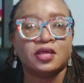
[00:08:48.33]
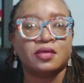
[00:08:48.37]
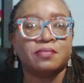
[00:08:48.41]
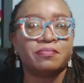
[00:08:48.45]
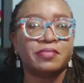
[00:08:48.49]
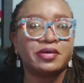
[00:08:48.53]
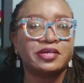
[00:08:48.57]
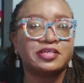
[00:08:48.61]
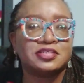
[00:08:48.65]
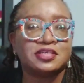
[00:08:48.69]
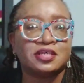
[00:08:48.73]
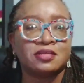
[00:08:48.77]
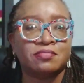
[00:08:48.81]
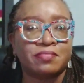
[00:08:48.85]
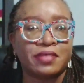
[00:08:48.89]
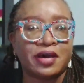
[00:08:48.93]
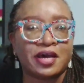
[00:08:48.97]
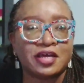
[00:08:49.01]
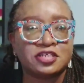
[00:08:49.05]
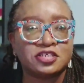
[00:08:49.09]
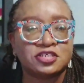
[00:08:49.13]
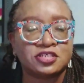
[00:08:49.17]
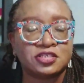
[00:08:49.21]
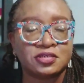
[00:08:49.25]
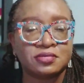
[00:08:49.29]
mix and
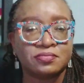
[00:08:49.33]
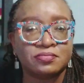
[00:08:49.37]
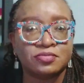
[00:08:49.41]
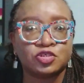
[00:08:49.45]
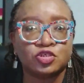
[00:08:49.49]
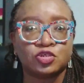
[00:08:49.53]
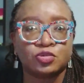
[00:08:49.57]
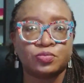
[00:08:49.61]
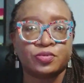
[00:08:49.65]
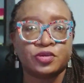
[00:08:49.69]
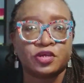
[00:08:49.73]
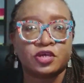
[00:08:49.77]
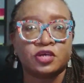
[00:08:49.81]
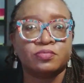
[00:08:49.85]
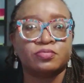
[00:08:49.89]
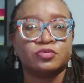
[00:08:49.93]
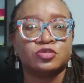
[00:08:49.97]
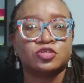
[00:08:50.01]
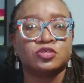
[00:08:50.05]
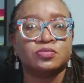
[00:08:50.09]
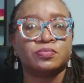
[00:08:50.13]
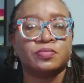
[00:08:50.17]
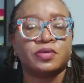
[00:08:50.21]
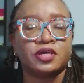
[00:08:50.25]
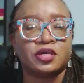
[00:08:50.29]
match them to be able
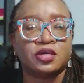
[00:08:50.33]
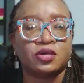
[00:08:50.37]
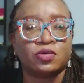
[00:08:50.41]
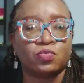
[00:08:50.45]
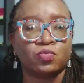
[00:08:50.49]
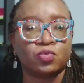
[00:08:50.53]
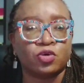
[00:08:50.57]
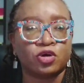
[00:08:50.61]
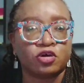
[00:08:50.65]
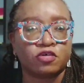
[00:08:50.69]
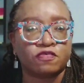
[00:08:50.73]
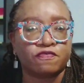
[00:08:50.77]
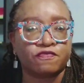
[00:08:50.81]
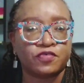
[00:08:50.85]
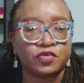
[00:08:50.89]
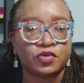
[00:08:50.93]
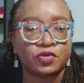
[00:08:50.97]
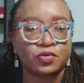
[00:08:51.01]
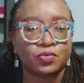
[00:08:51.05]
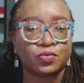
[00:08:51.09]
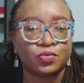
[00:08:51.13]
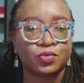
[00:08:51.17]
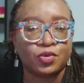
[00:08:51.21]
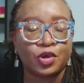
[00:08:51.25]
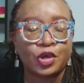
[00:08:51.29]
to make it work for
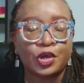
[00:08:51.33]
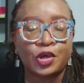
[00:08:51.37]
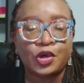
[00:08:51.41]
you.